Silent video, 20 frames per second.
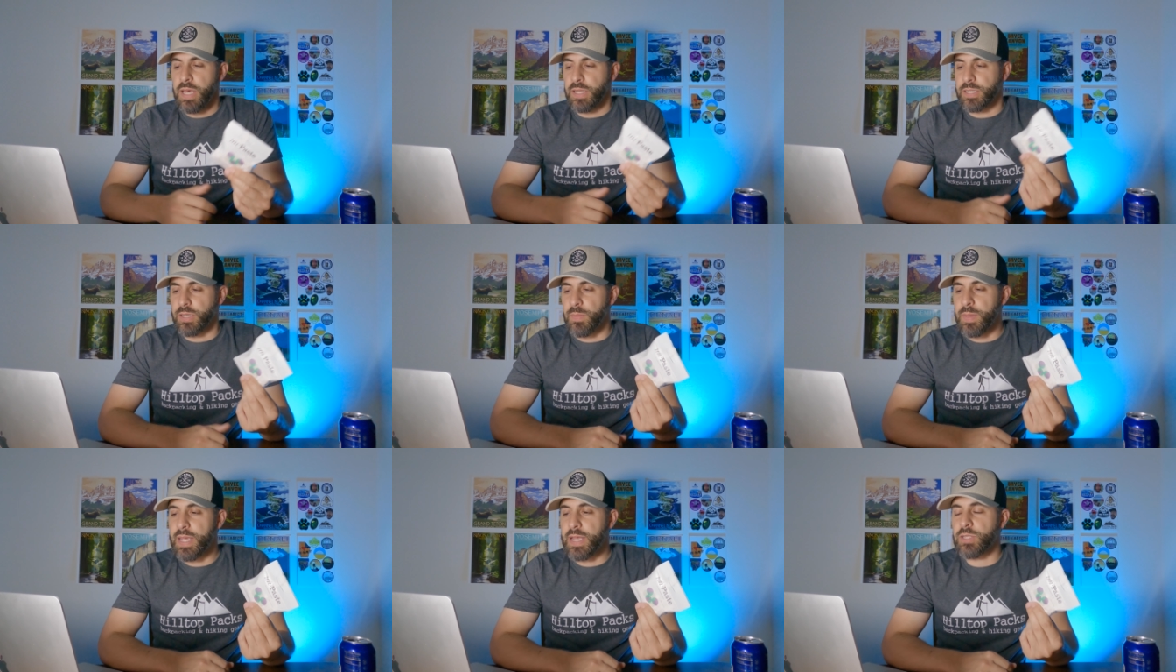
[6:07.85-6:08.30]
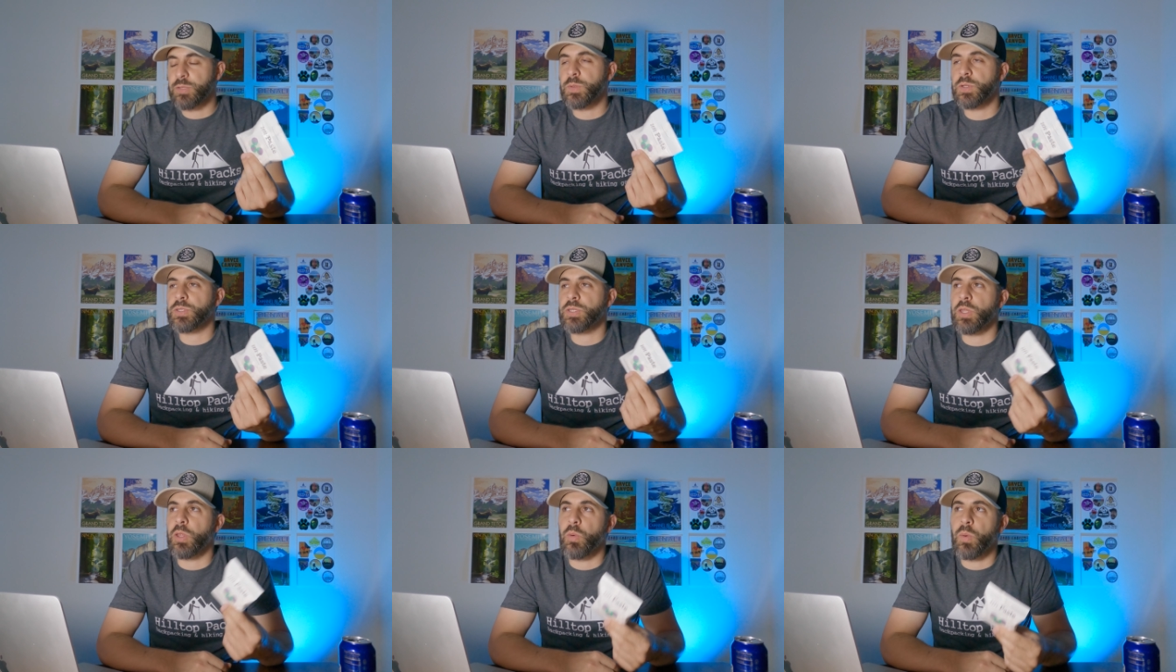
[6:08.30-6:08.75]
To me, it's
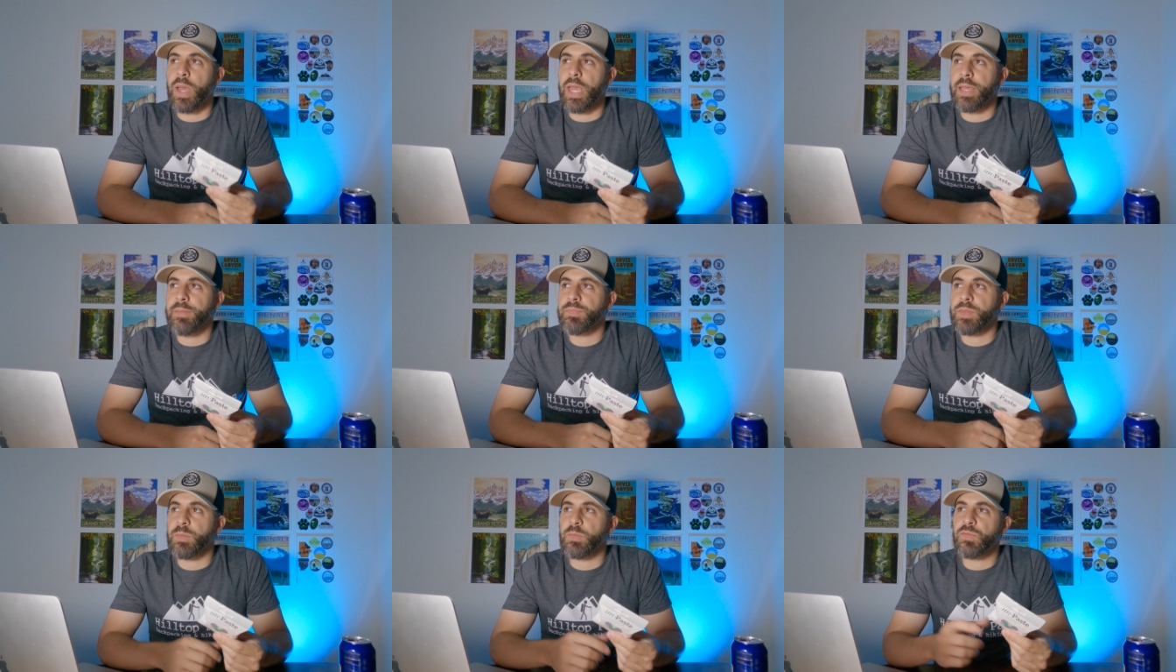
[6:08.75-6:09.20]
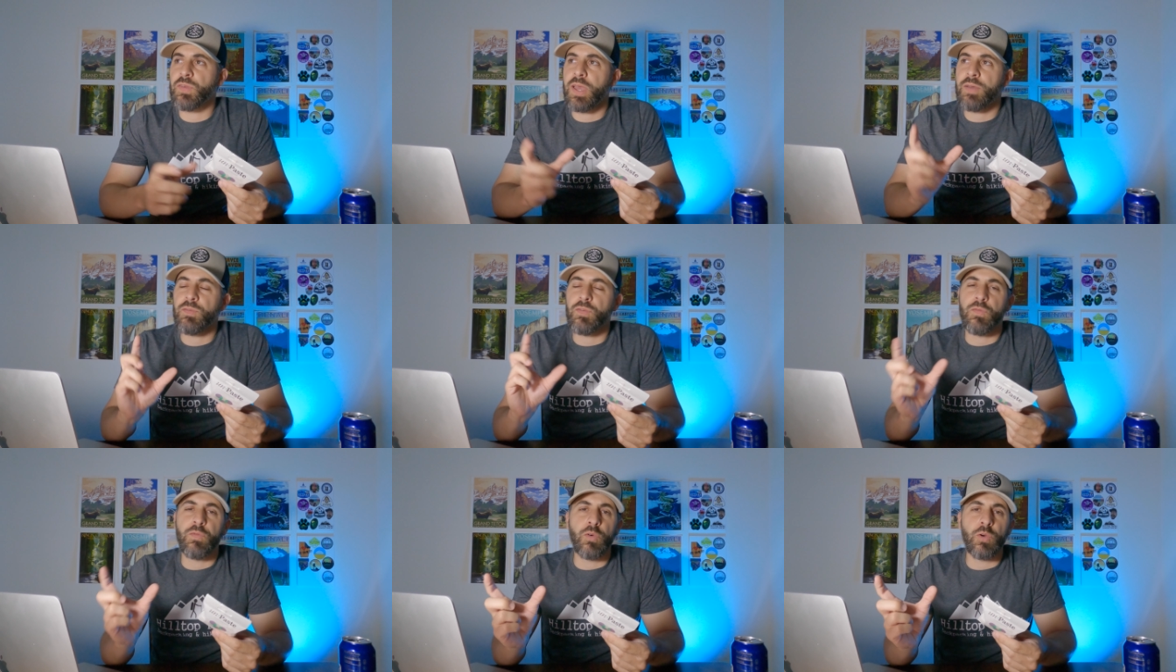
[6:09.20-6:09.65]
mostly the weight. And if you
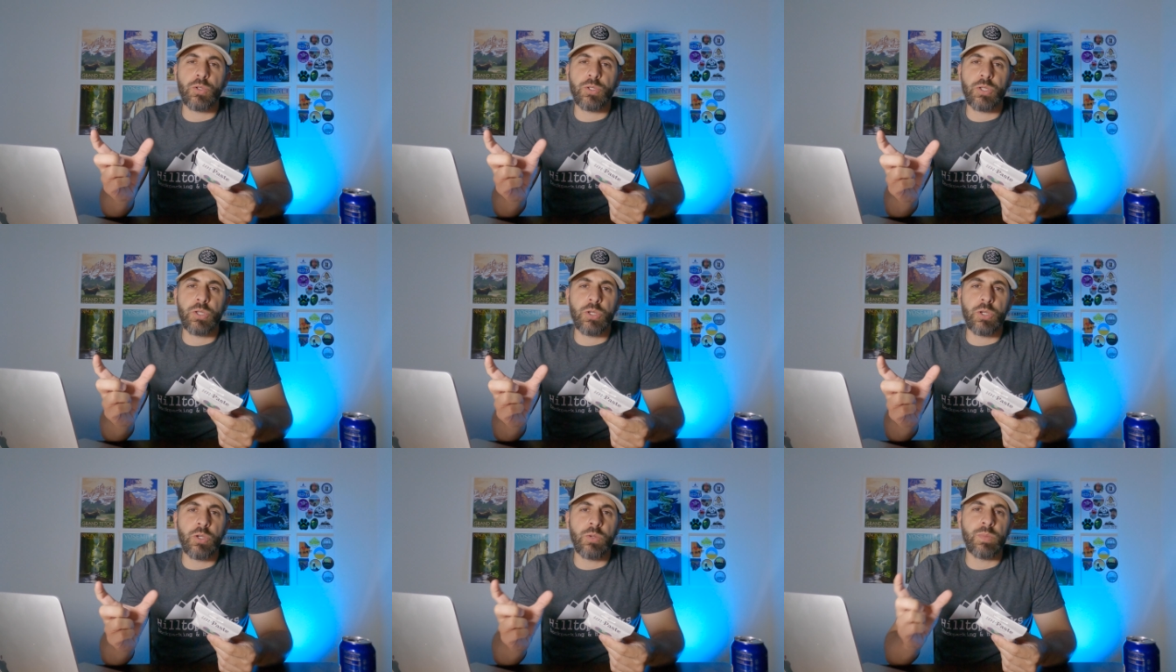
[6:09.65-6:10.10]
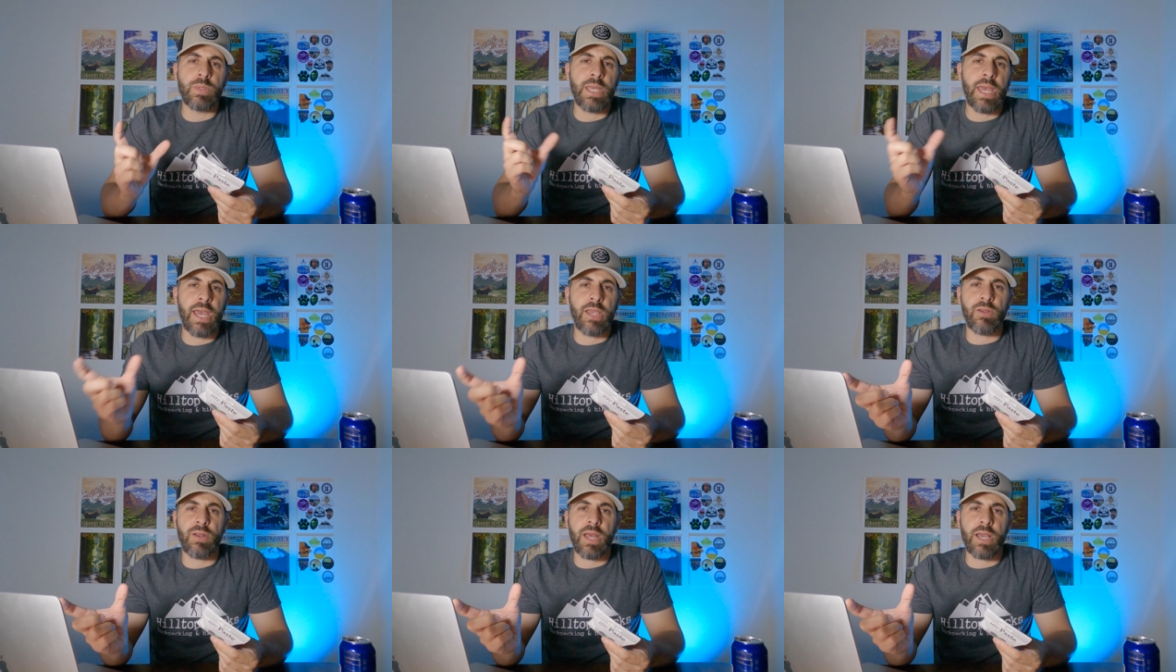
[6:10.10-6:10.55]
have a full tube,
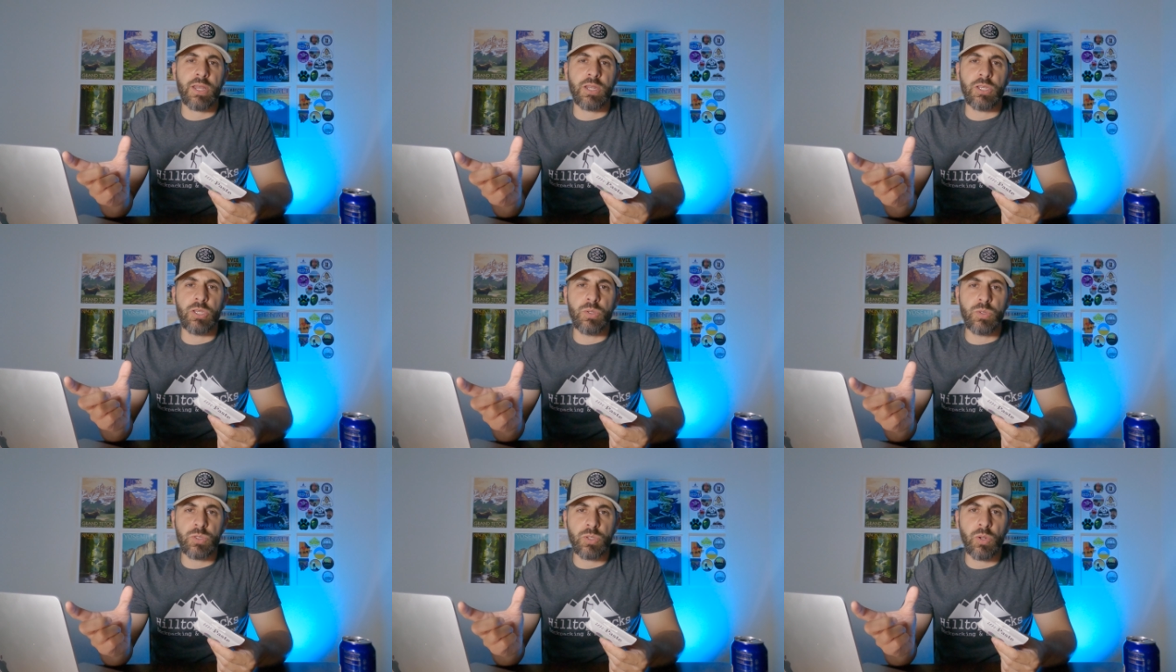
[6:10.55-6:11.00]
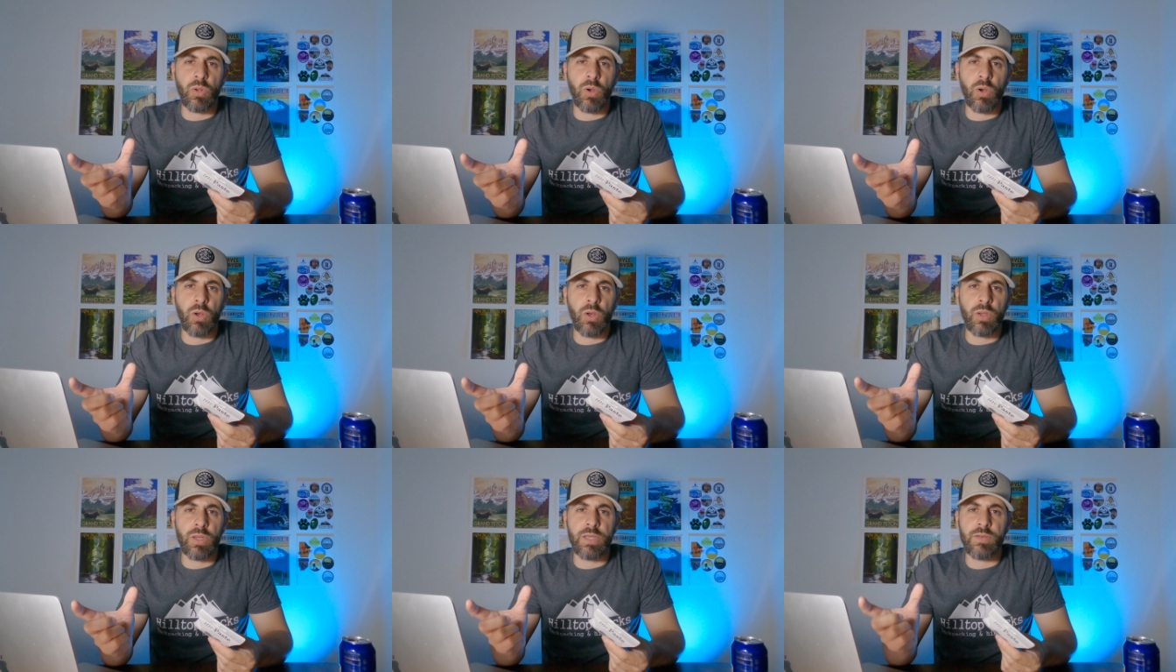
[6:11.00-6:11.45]
yeah, you're not gonna use it
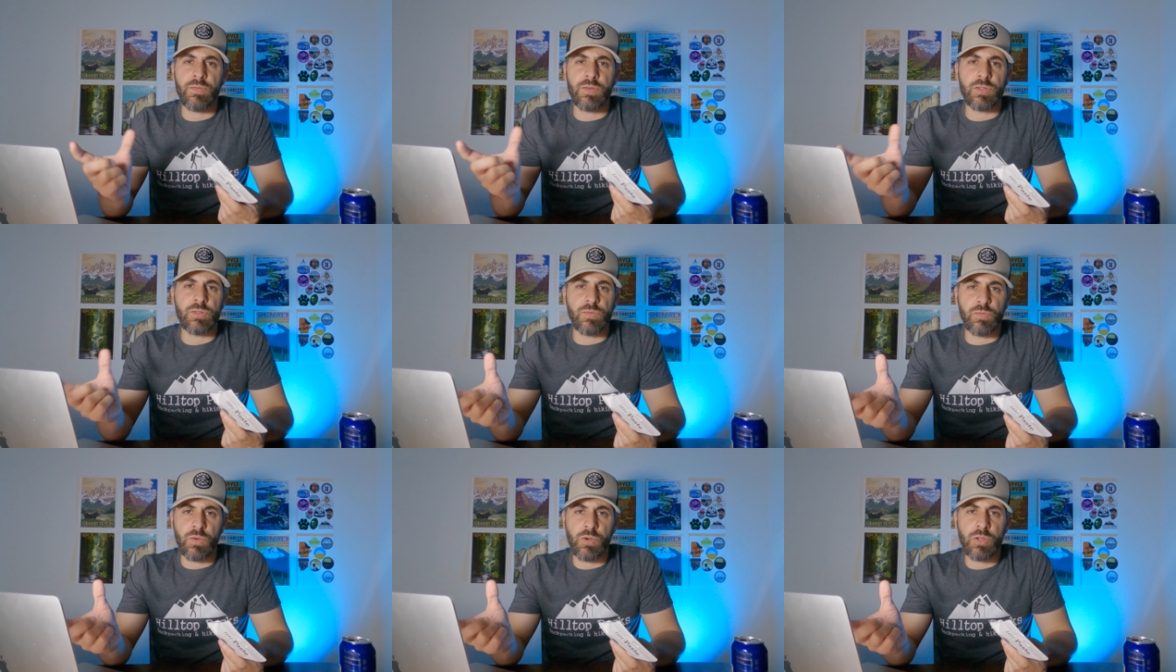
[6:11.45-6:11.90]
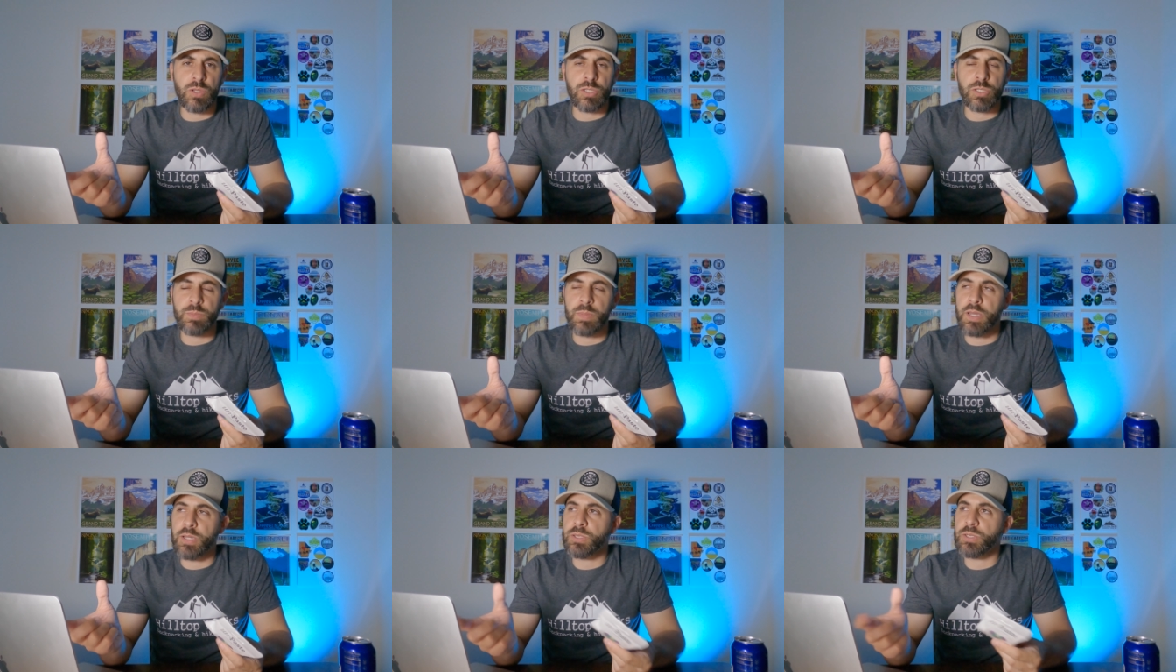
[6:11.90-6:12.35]
all if it's full,
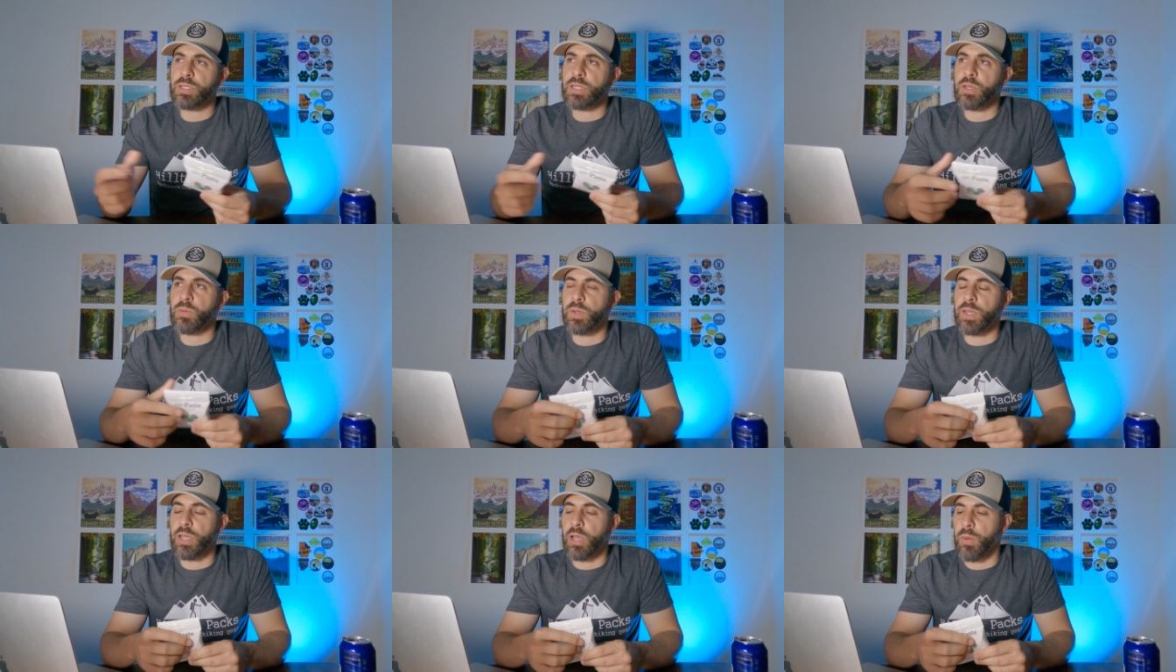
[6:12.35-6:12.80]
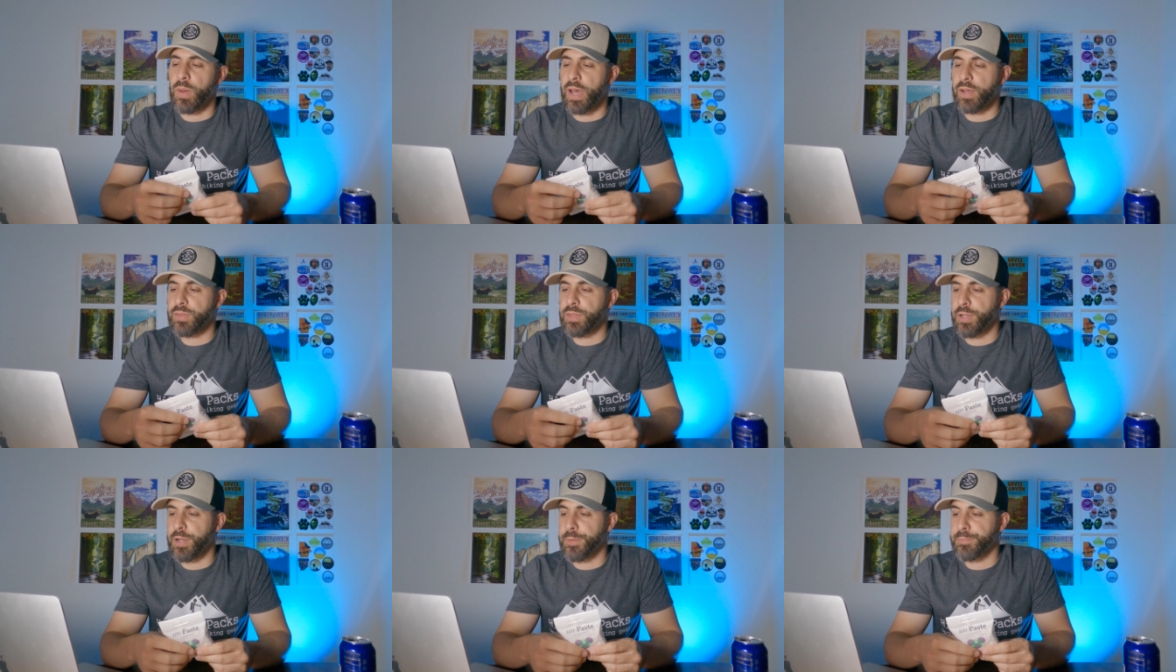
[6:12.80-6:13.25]
especially when you go
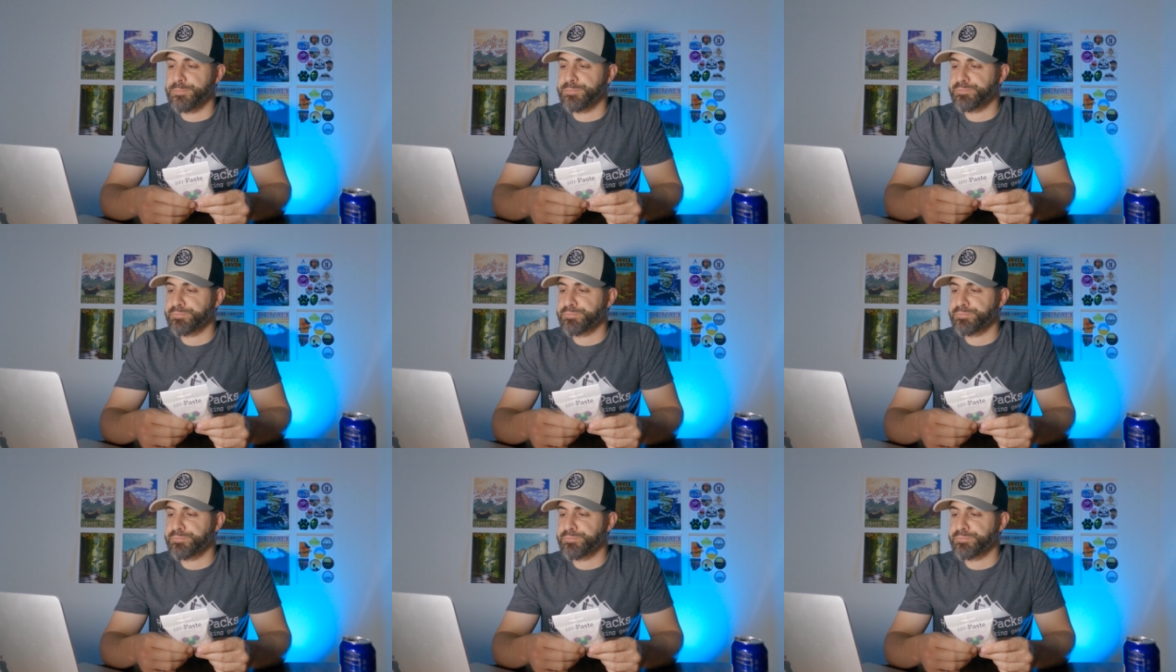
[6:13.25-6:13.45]
out there.